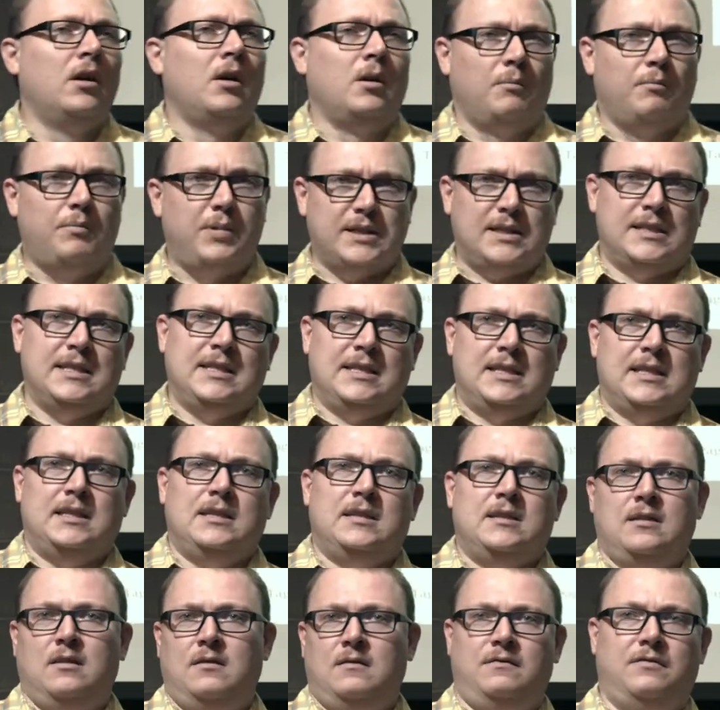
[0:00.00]

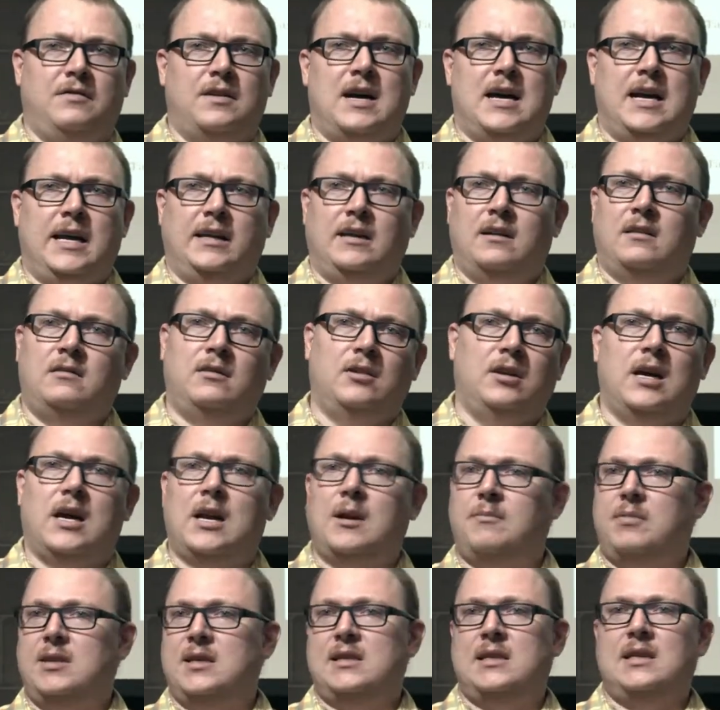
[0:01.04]
Businesses, fine. You got a
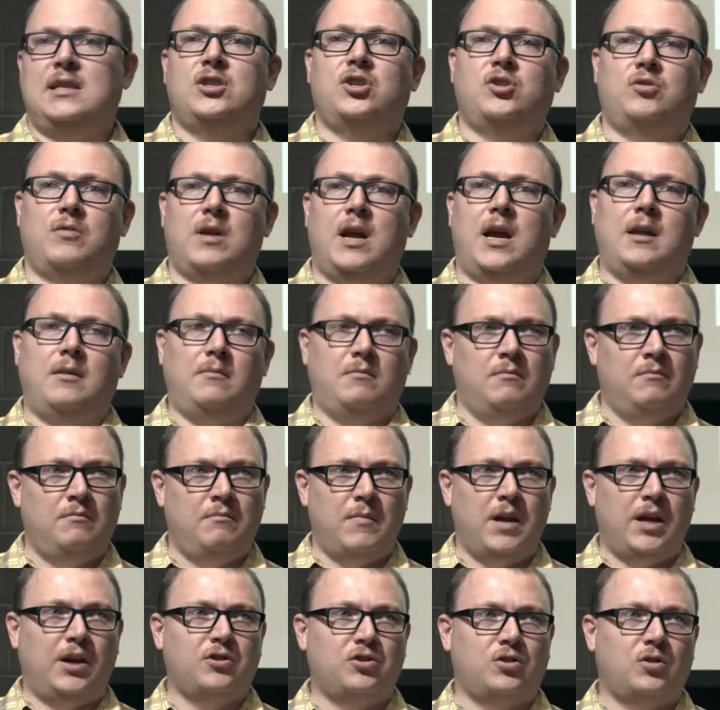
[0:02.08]
business, great.
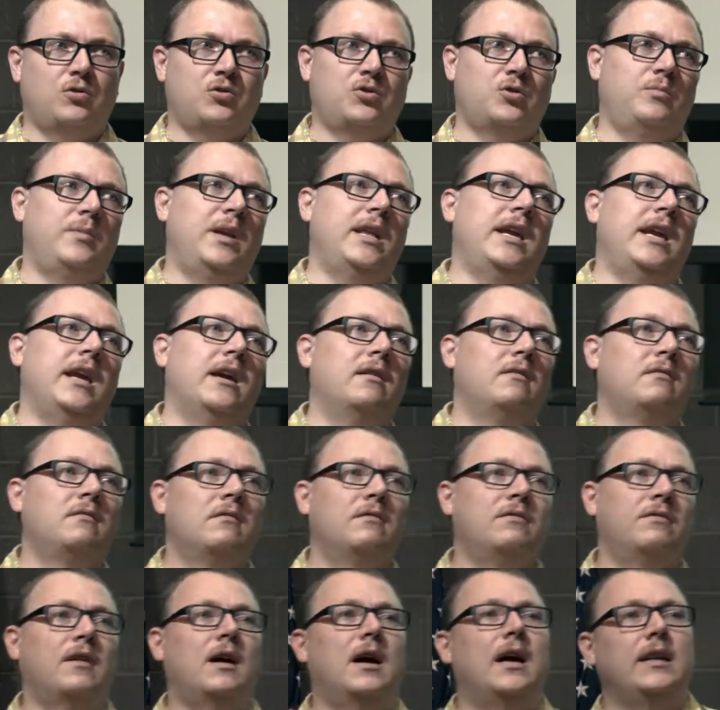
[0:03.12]
Make your social media,
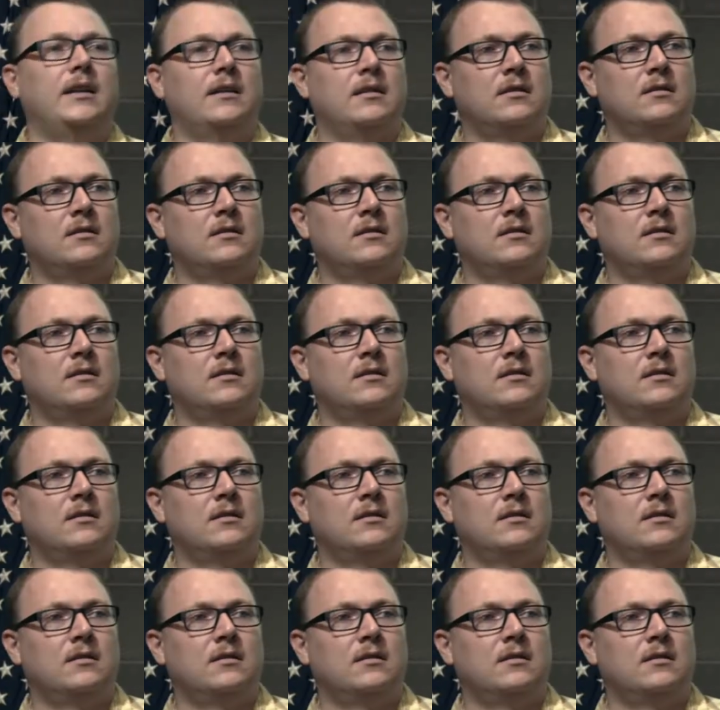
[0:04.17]
fine.